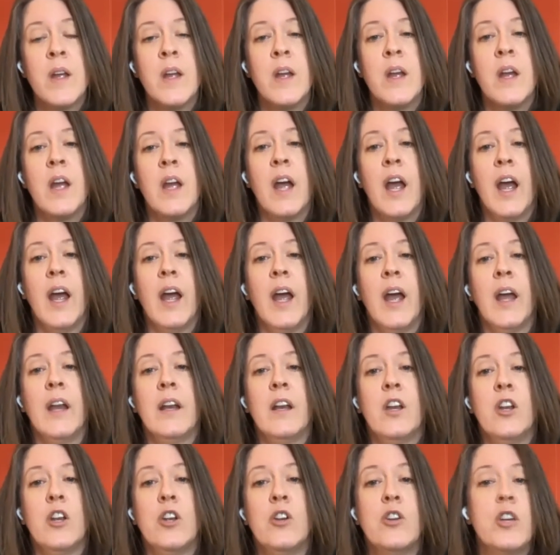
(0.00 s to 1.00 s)
And
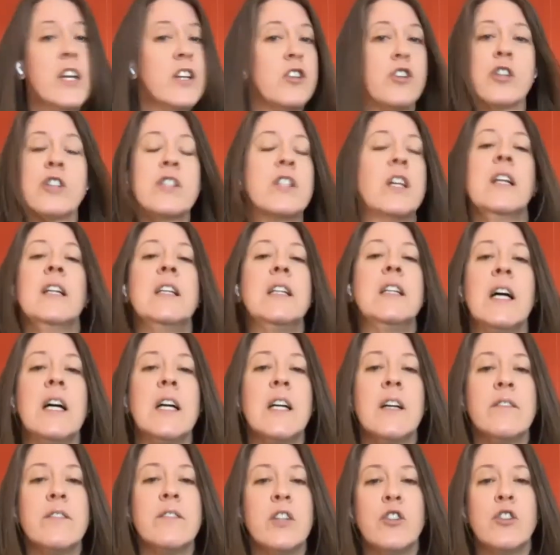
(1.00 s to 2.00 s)
it's just the luck
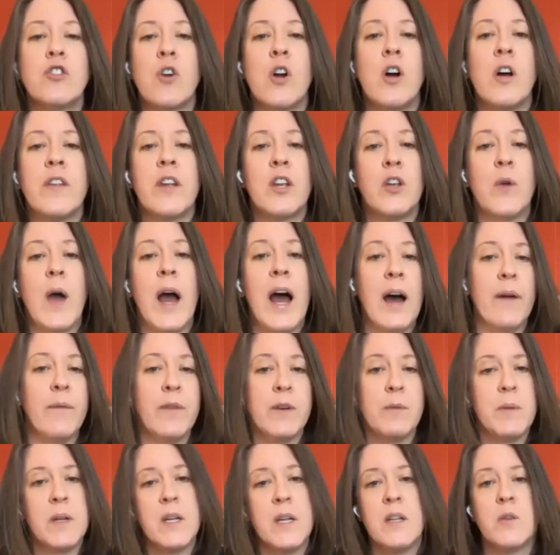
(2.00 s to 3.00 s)
of the draw that you happen to
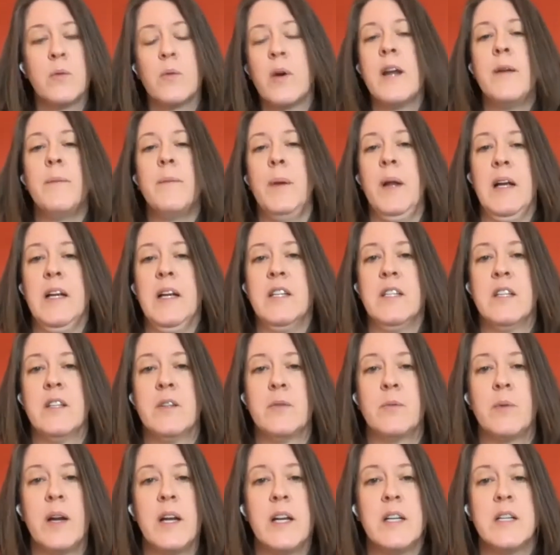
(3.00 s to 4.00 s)
be in the right place at the
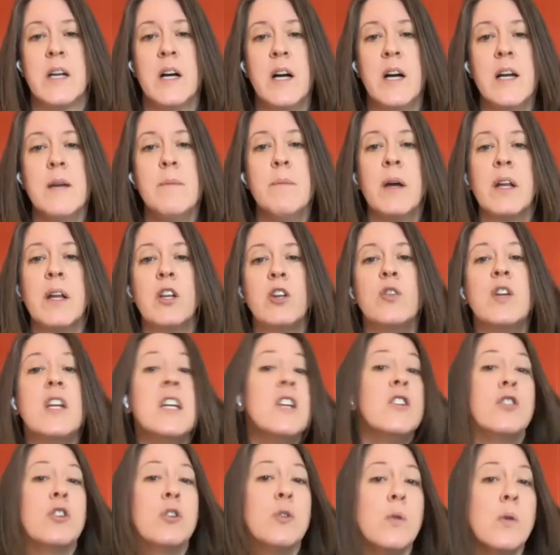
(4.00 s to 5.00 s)
right time, but you didn't
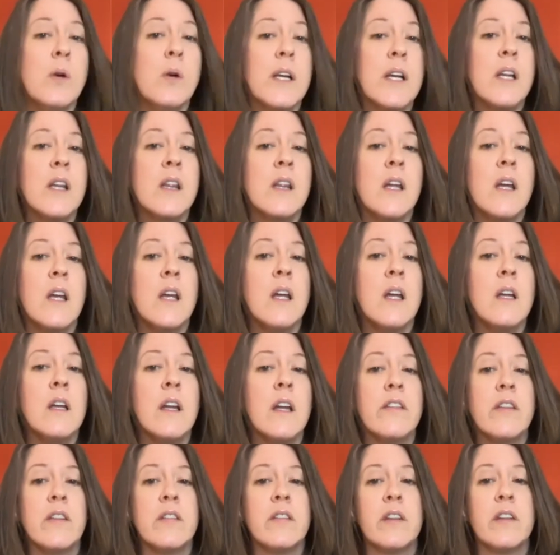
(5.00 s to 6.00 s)
do anything
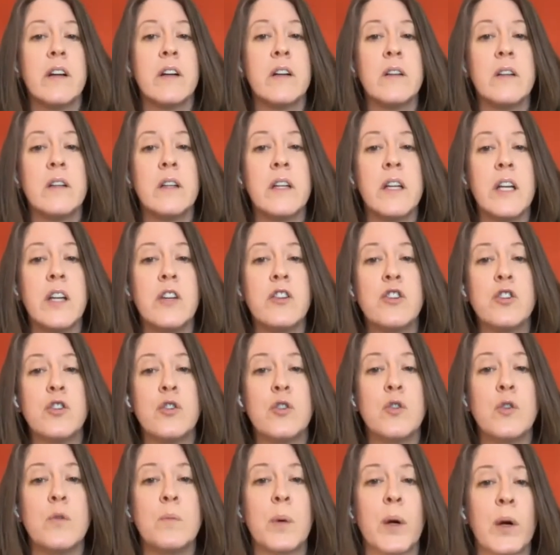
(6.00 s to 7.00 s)
necessarily
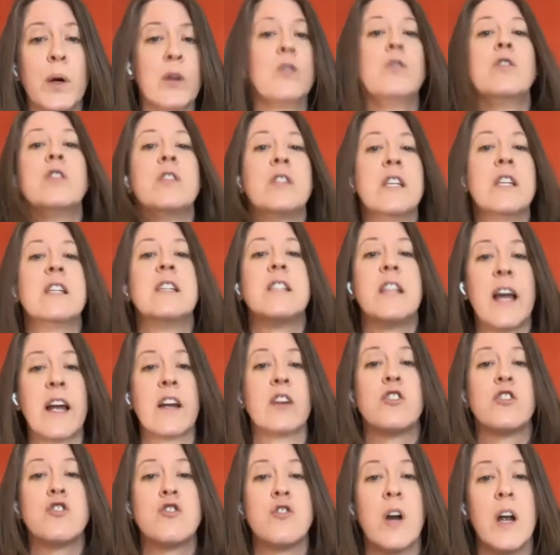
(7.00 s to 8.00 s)
to produce these
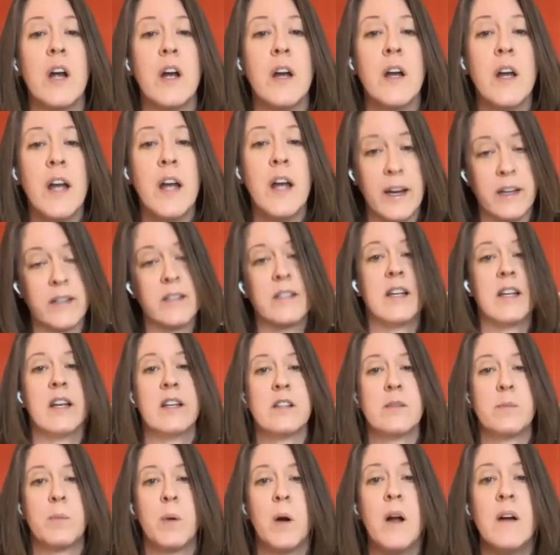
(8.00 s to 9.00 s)
extra excess
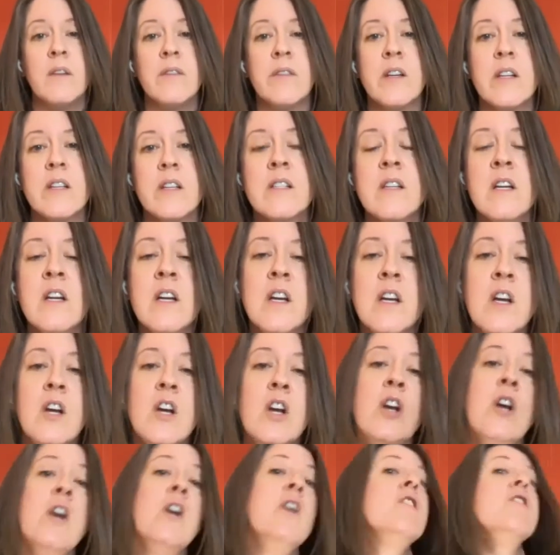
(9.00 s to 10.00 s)
profits.
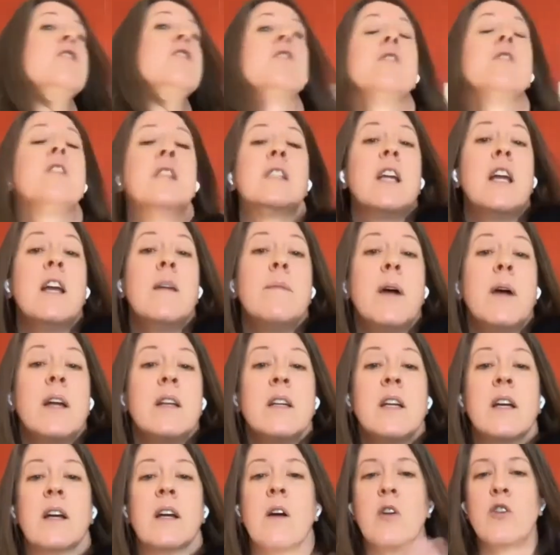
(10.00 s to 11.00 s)
So the same
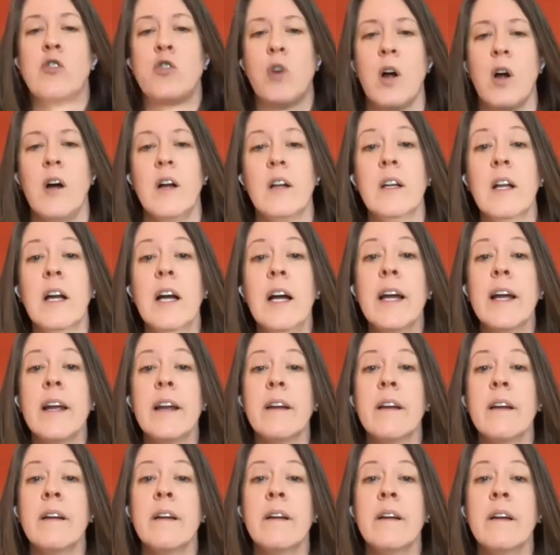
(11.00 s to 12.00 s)
idea, draw a line.
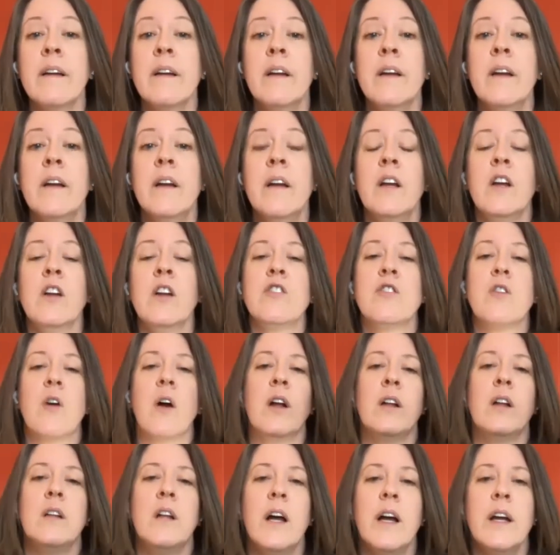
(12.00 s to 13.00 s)
Draw a
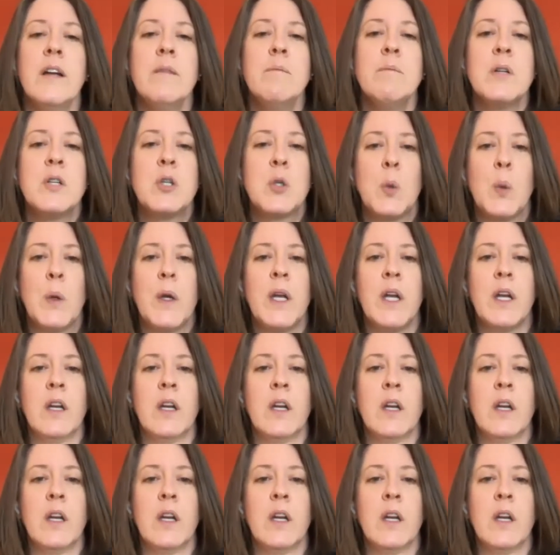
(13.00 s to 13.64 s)
line between